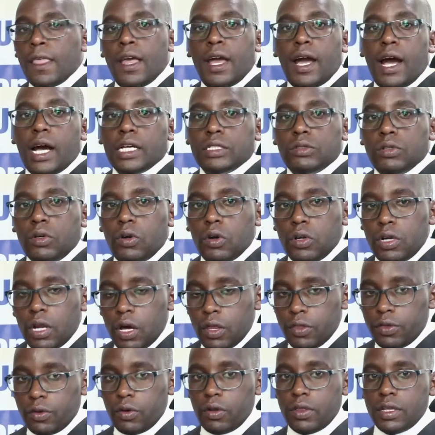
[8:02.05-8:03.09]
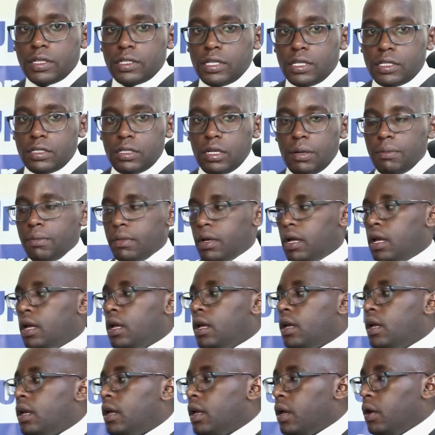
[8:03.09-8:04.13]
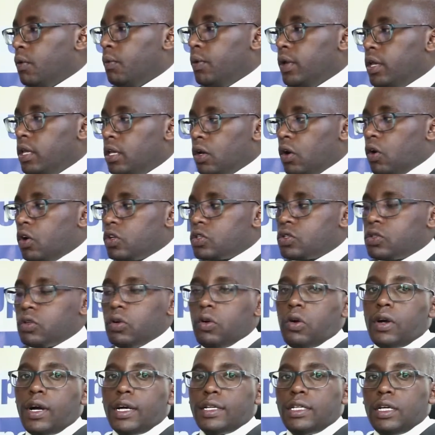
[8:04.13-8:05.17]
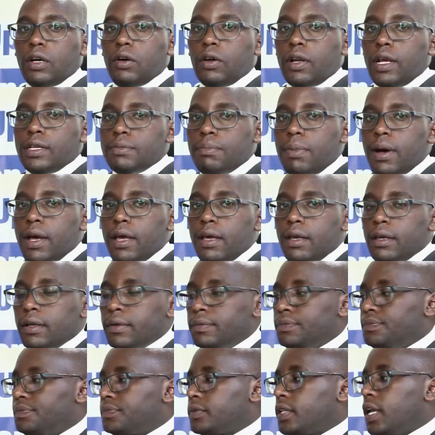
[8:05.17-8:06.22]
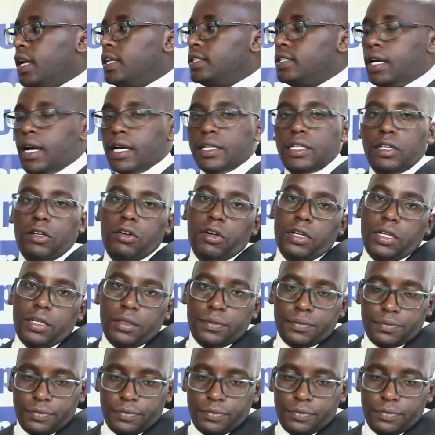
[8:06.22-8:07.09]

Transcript: As we go down through the system, we also categorize by age category.